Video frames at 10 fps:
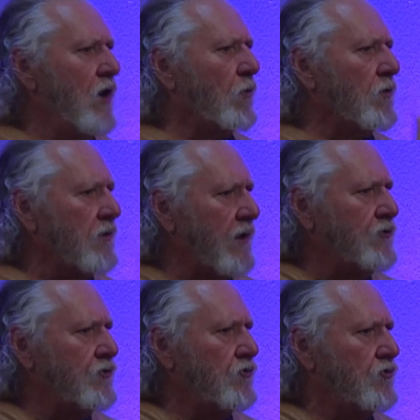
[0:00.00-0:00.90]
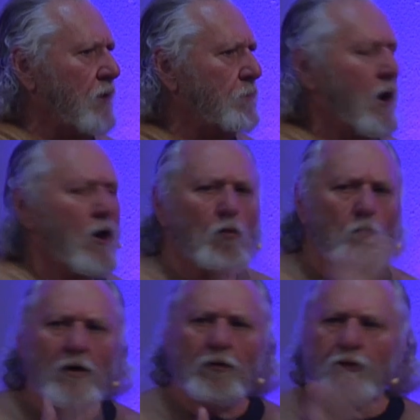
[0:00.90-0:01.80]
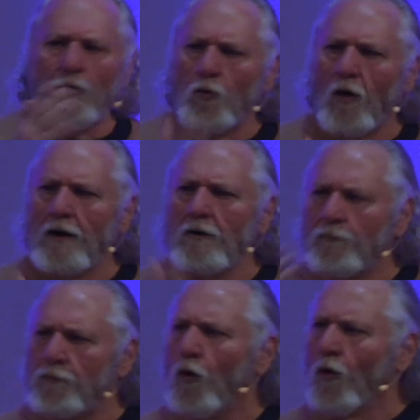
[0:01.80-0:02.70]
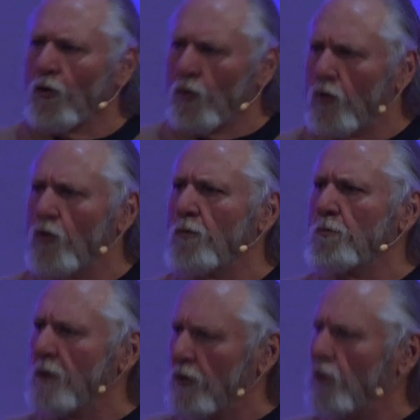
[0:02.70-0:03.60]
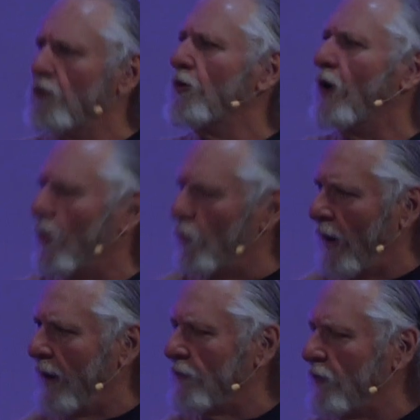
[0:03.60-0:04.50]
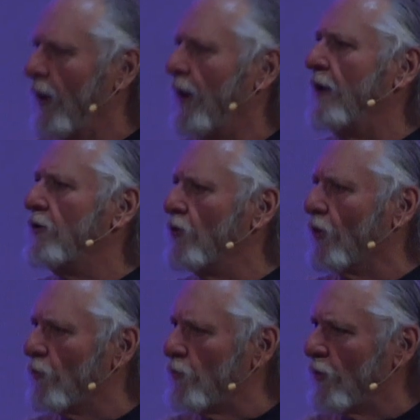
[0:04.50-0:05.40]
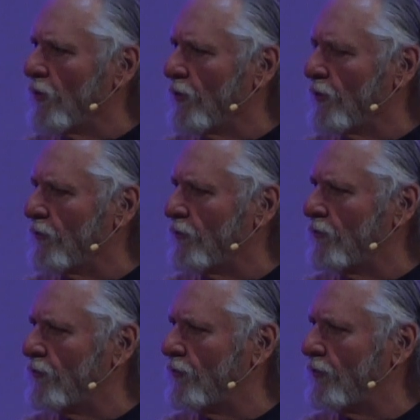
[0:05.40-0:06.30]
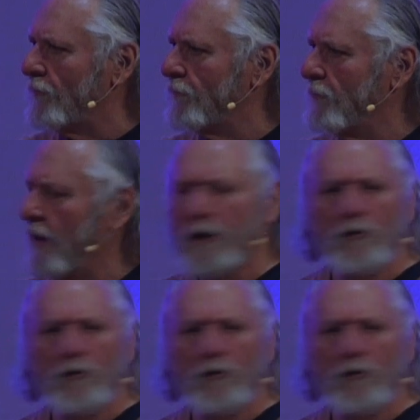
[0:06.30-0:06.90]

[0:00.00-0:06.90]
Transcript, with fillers: a relationship with the one for whom you await in your words, in